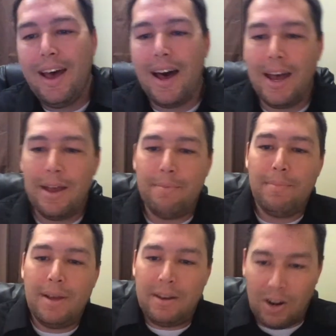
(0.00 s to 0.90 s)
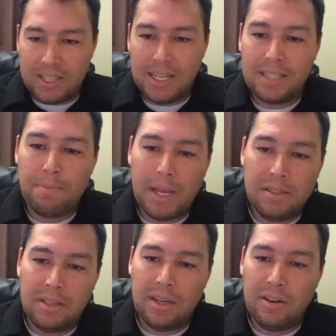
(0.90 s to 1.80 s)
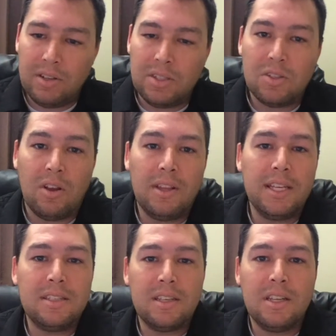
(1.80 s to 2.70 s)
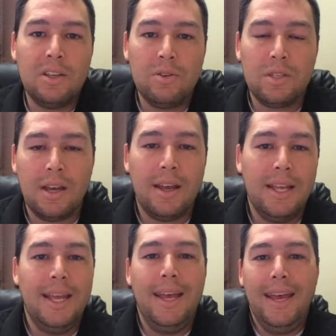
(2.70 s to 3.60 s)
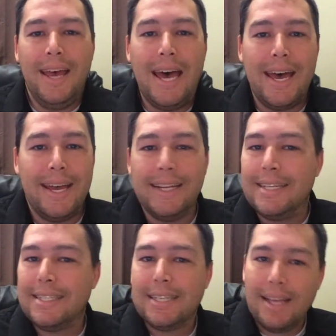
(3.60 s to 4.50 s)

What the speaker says: I'm an architect based here in Salt Lake City, Utah, and